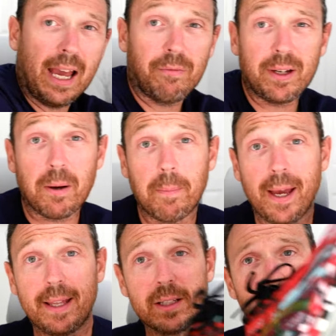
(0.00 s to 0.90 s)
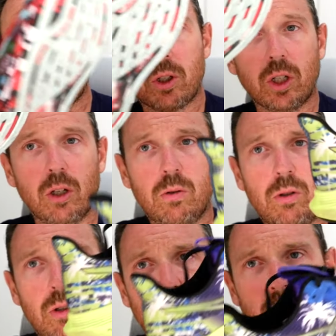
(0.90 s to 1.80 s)
Now, if we compare the two
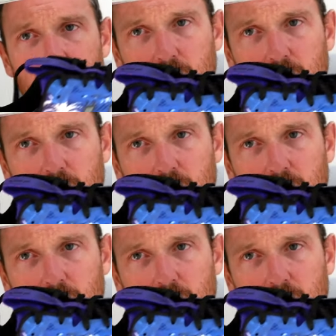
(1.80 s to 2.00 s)
shoes,